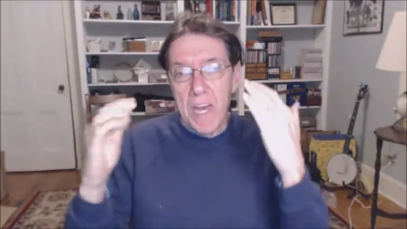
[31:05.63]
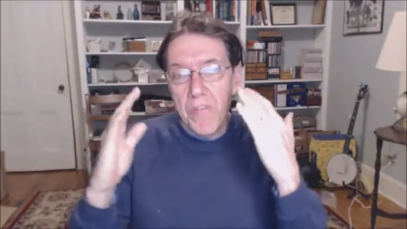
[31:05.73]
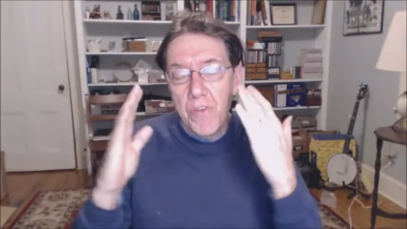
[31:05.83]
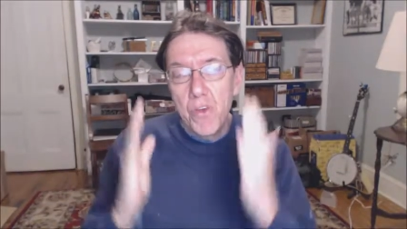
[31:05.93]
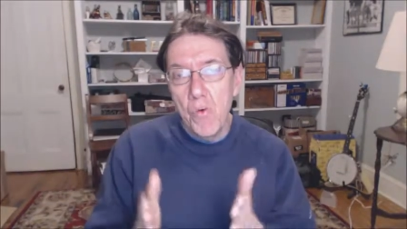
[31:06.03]

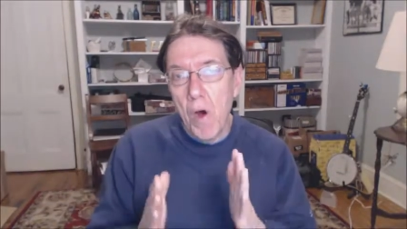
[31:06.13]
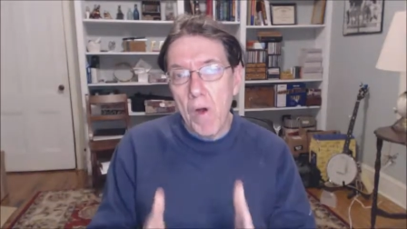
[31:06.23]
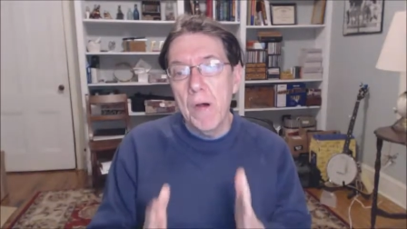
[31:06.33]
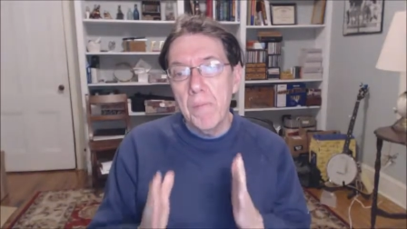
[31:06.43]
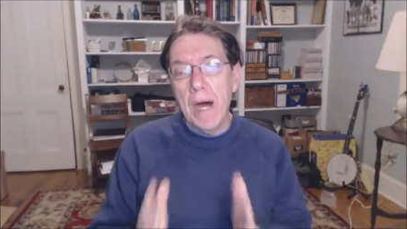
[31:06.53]
If you
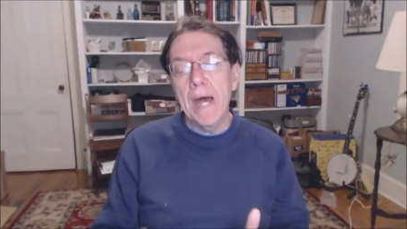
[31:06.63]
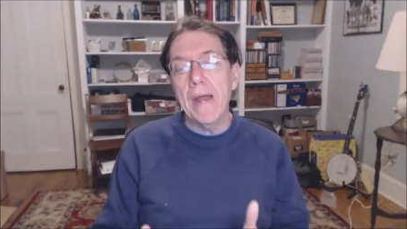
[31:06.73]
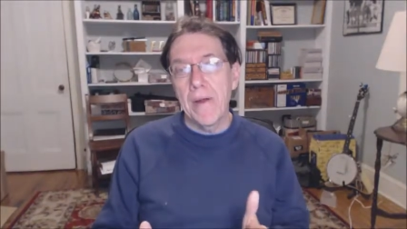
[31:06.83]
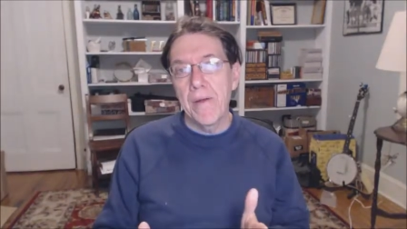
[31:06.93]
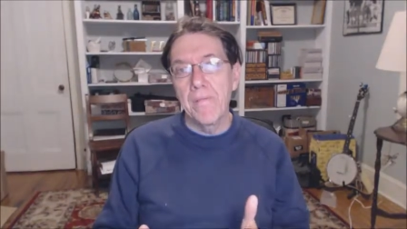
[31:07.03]
are a
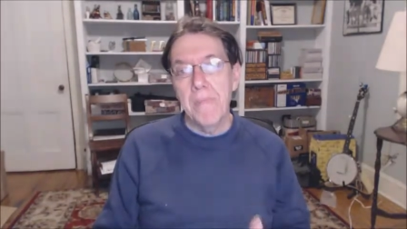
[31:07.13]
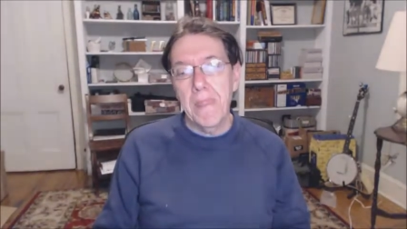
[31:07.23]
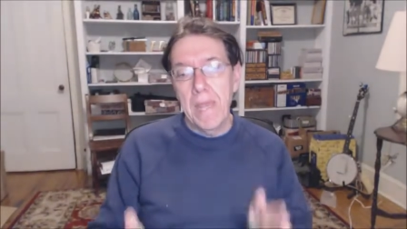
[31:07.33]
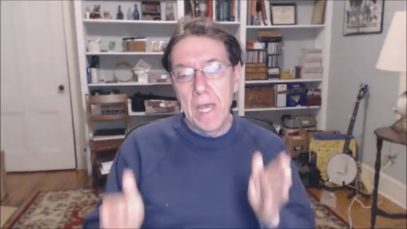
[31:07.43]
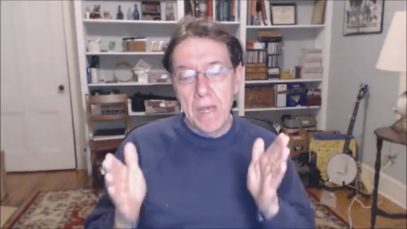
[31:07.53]
buyer
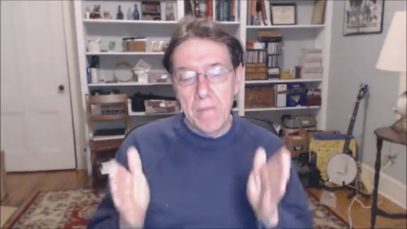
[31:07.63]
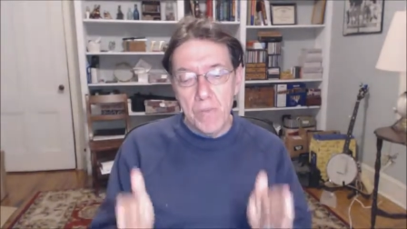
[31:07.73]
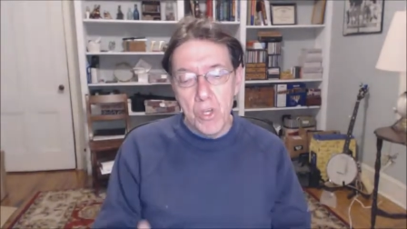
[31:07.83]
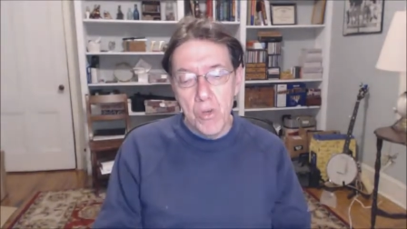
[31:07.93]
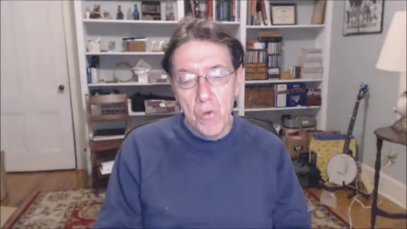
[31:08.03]

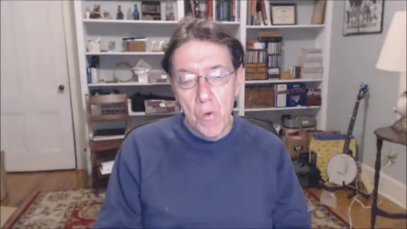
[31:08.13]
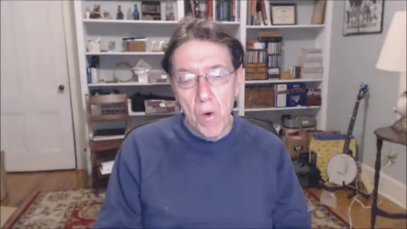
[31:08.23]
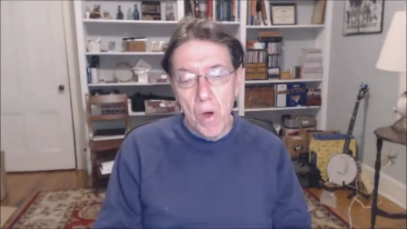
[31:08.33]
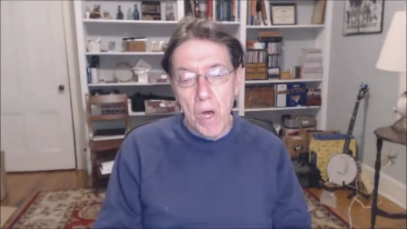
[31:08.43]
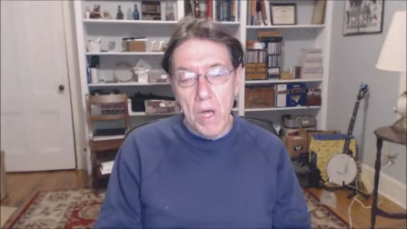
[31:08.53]
and
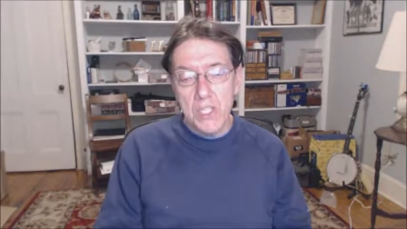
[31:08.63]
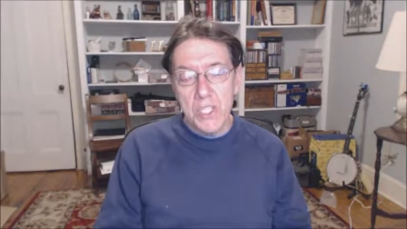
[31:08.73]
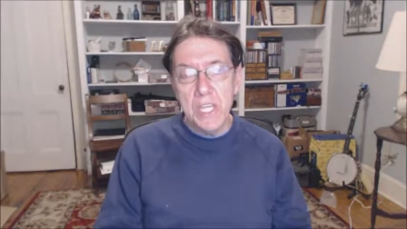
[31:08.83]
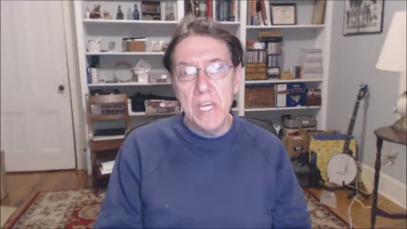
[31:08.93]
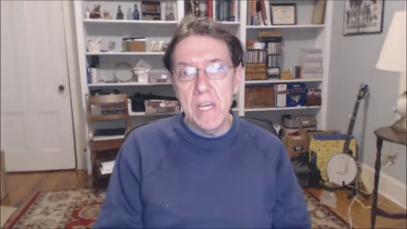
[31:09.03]
you
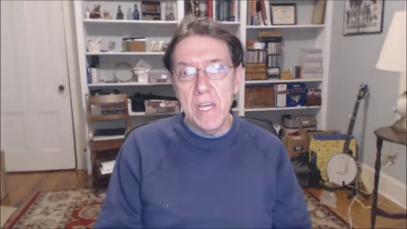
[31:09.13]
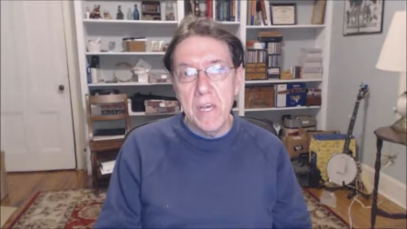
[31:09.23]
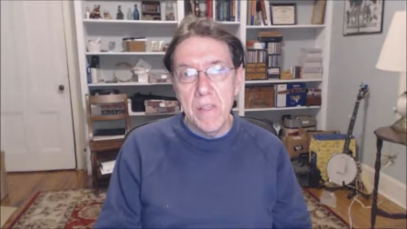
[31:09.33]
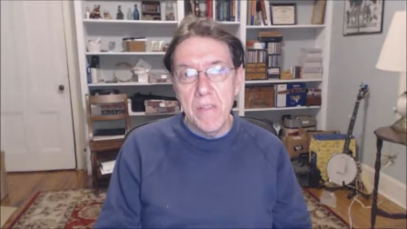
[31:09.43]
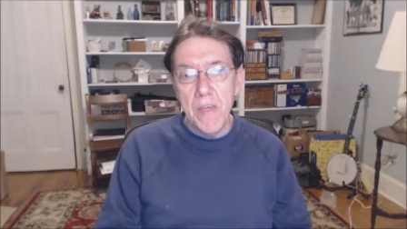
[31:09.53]

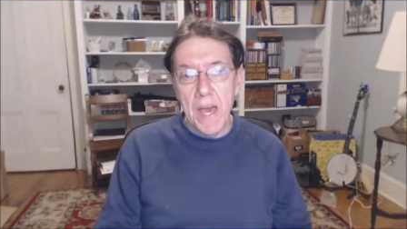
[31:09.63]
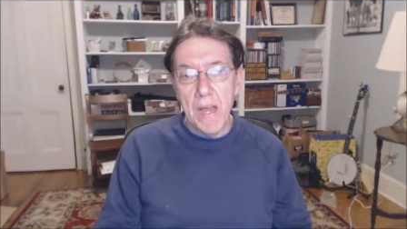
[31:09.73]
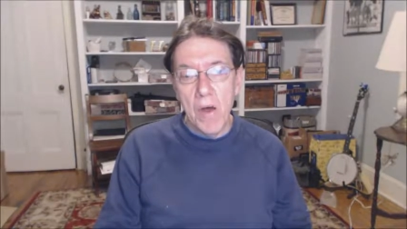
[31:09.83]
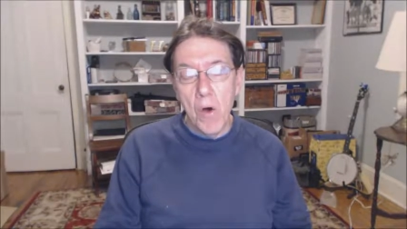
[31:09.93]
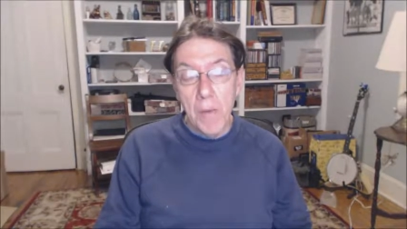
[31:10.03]
see
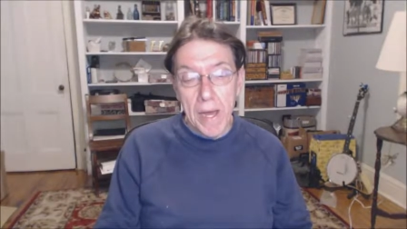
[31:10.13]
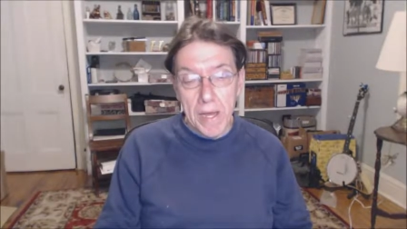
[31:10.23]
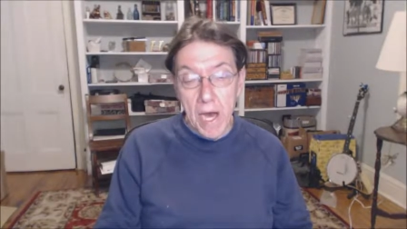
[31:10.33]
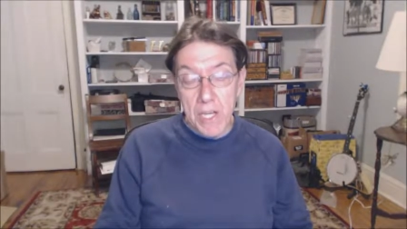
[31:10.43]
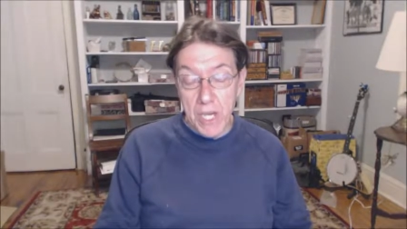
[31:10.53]
that oh
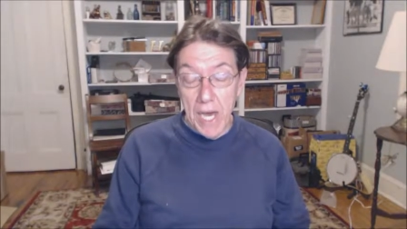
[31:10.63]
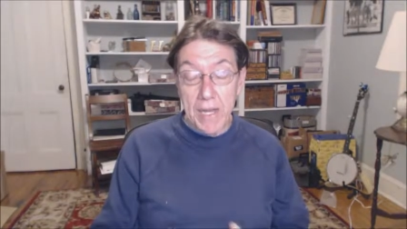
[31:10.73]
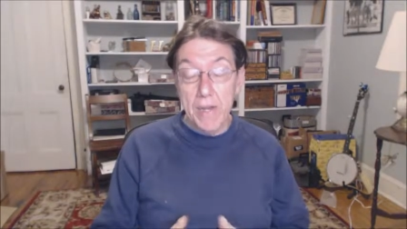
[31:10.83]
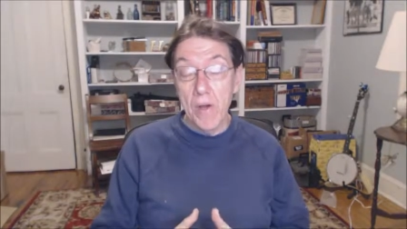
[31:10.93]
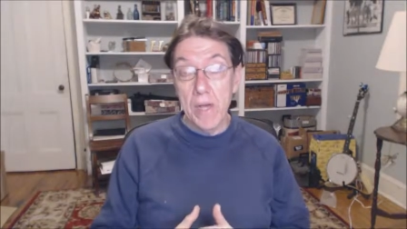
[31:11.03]
my gosh,
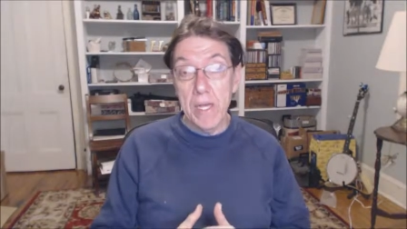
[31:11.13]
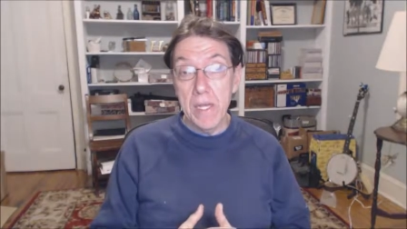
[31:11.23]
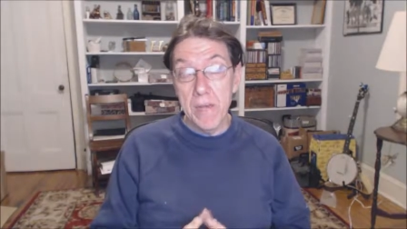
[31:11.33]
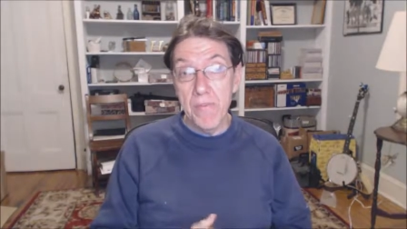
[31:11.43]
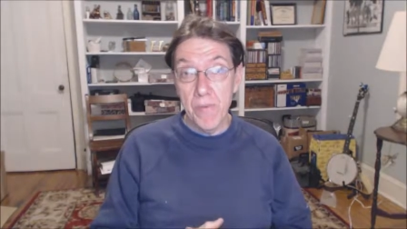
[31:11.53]
I didn't know I
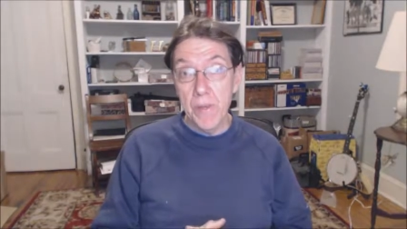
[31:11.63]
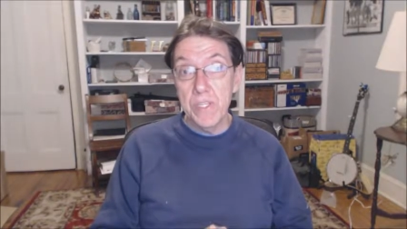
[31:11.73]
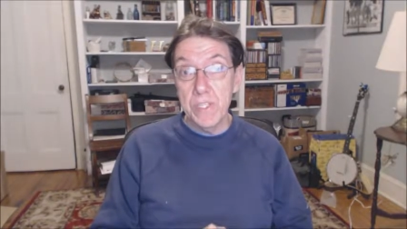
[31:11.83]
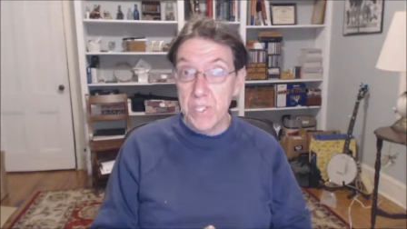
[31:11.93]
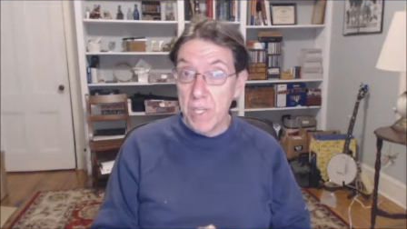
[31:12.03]
could get
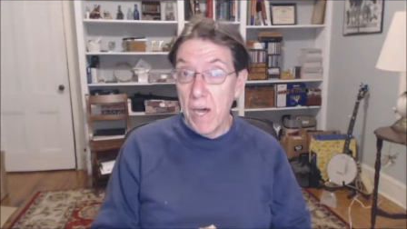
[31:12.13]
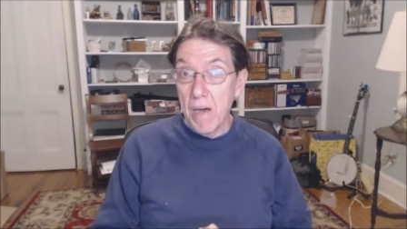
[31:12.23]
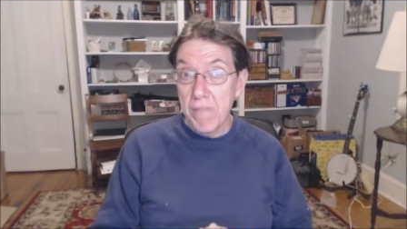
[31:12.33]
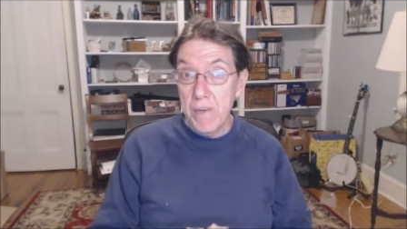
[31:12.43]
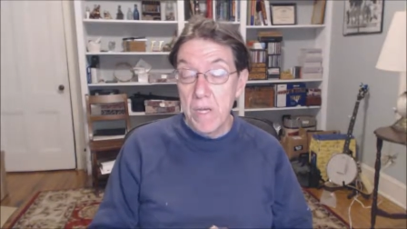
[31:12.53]
free
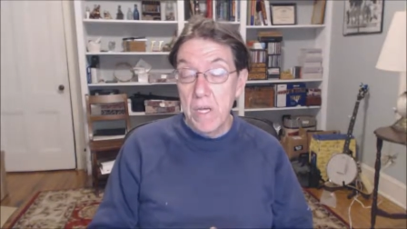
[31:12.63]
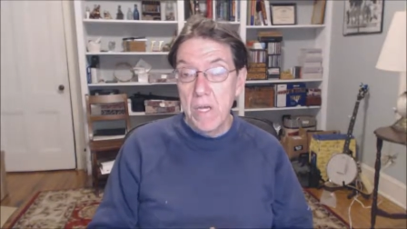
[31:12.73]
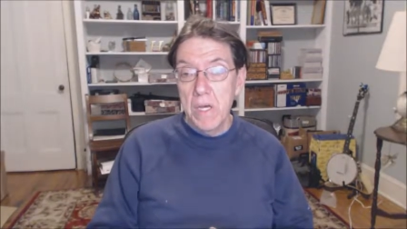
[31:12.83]
stuff,